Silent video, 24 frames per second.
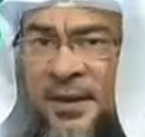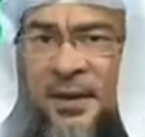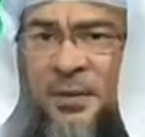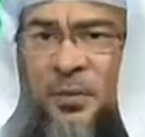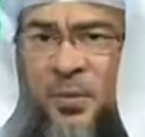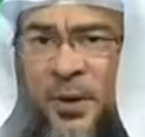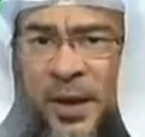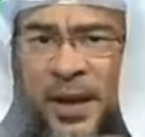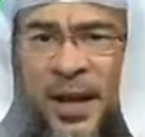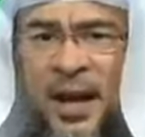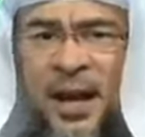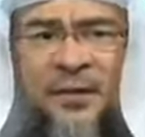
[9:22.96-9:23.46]
And
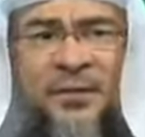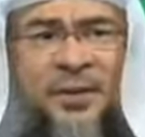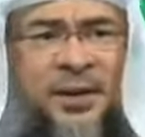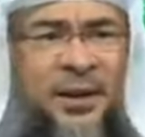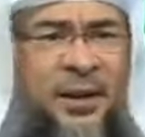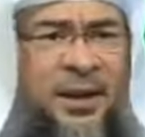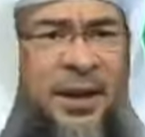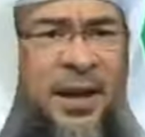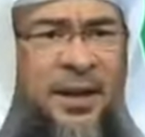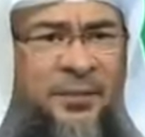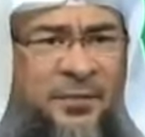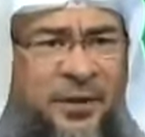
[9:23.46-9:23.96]
this we
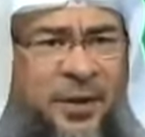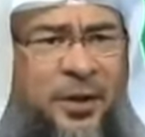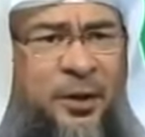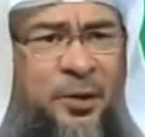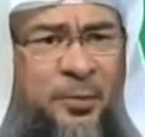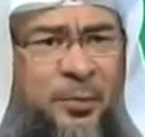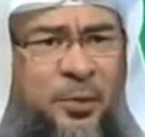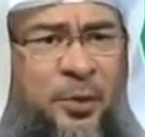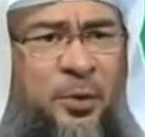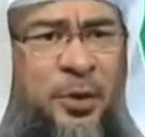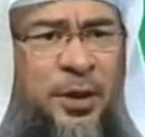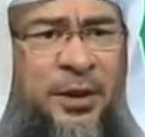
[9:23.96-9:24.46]
have in
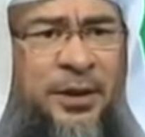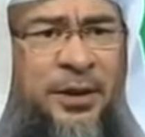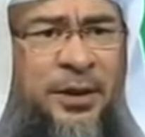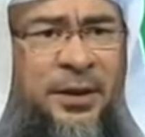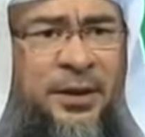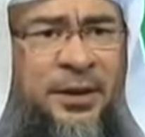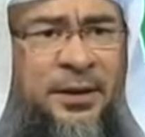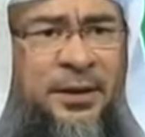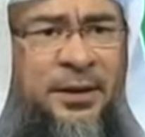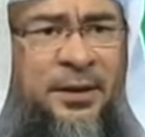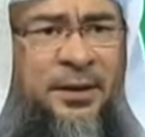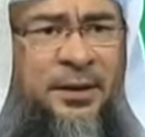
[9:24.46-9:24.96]
every
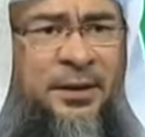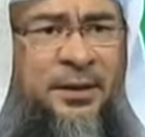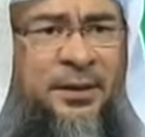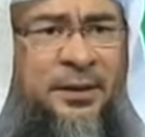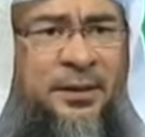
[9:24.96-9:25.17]
community.